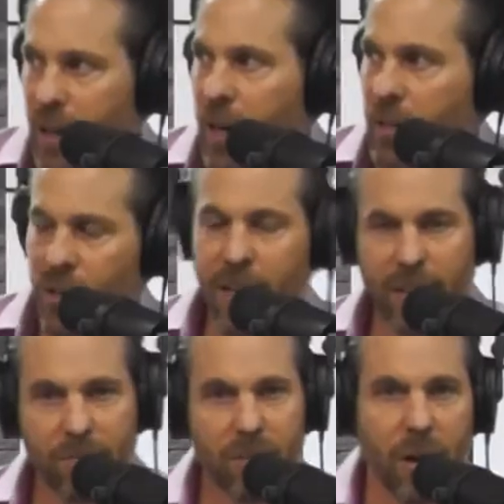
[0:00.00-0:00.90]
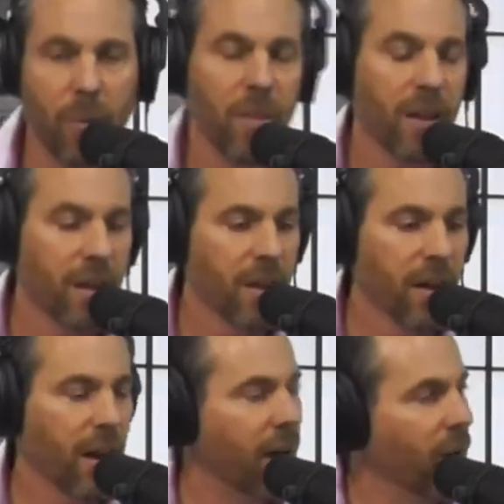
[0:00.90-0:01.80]
Dog Training. So
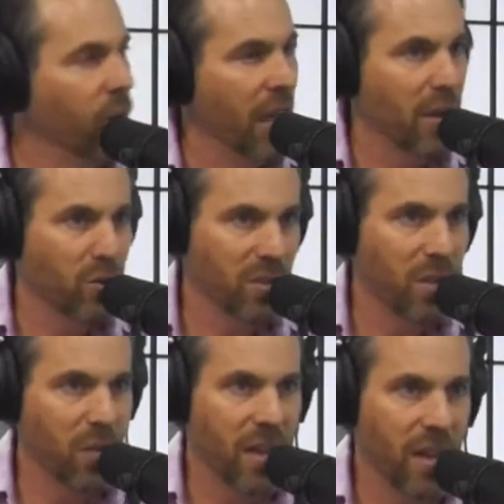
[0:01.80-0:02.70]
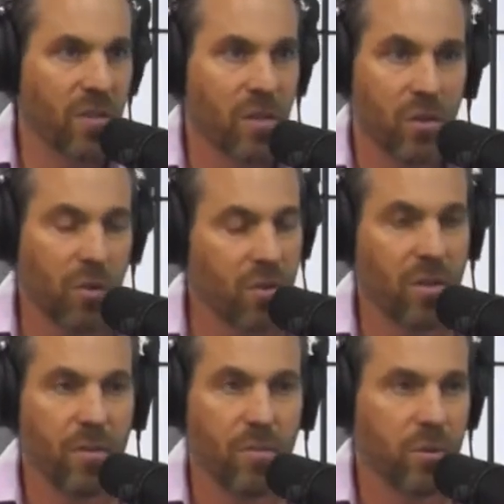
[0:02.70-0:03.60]
the interesting thing is Christy